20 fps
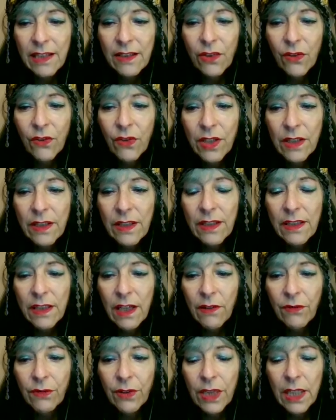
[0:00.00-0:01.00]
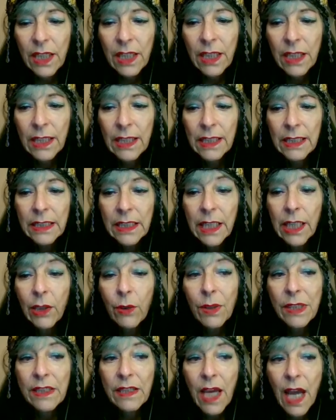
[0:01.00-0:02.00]
So this is definitely,
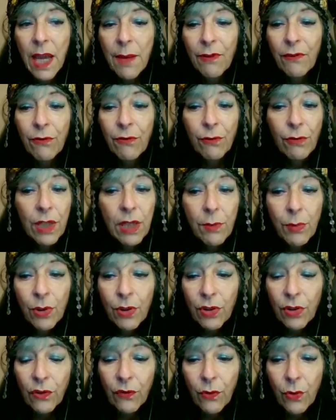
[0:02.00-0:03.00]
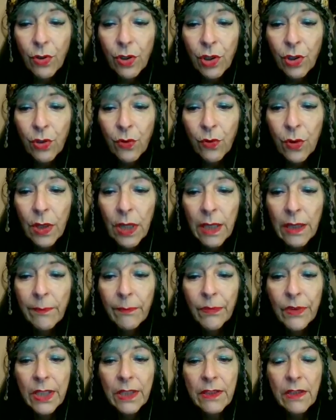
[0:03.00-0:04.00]
Leo, a time of rebirth for you,
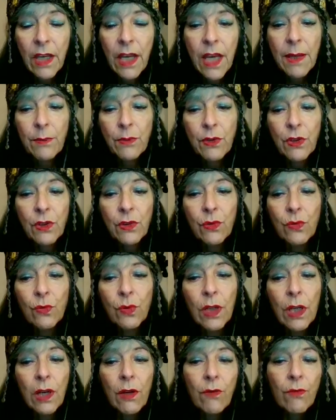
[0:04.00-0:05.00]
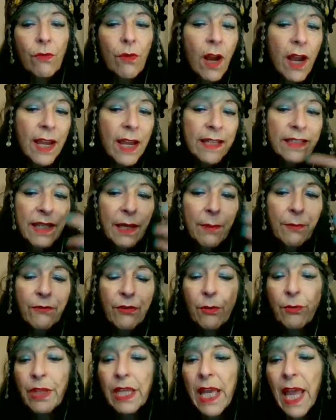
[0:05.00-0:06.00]
a time to rise up
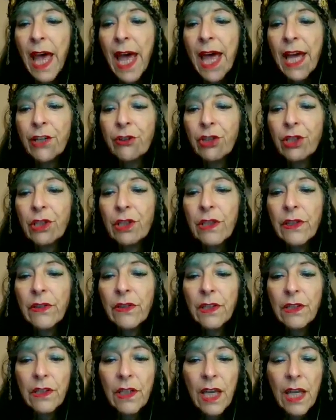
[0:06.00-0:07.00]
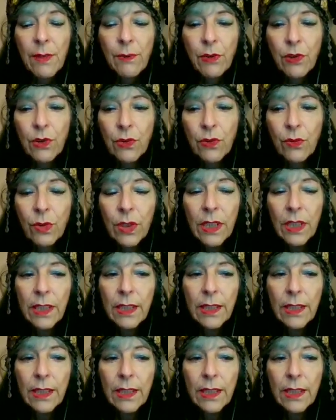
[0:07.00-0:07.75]
from the ashes, a time to,